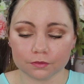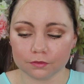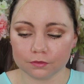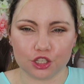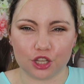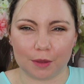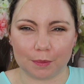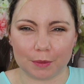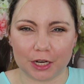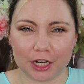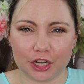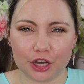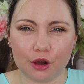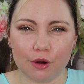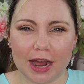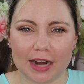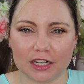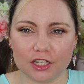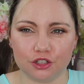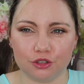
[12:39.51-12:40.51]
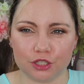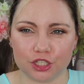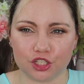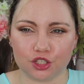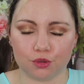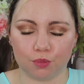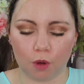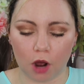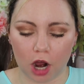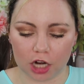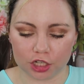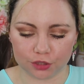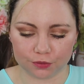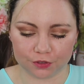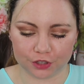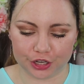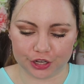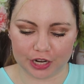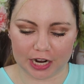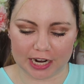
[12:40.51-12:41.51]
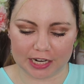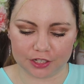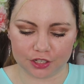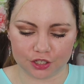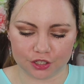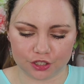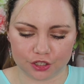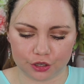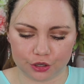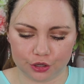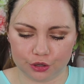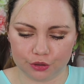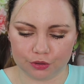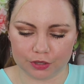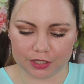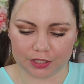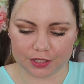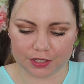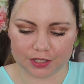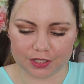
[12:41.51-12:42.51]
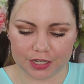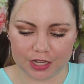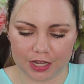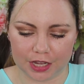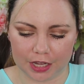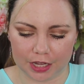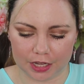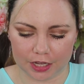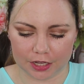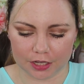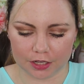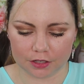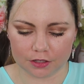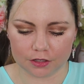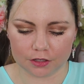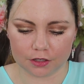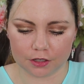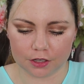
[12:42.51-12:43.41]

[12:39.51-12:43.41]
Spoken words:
So I'm gonna go ahead and do a swatch for you guys so you can see.